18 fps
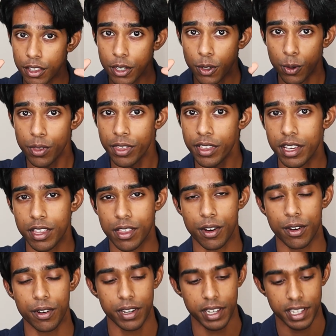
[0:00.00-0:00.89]
The good thing
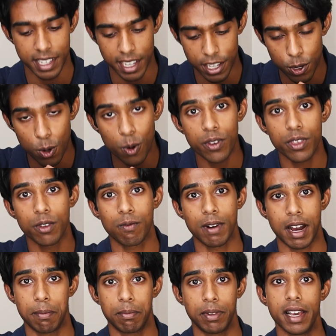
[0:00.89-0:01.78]
though is that you're in the
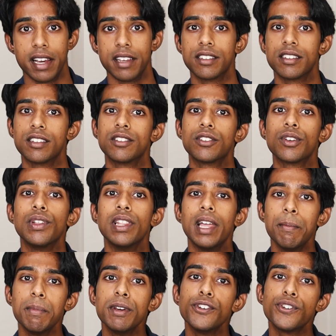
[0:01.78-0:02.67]
right place. So
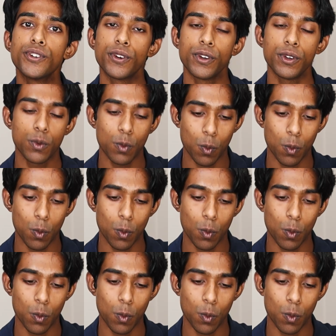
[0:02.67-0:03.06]
let me show you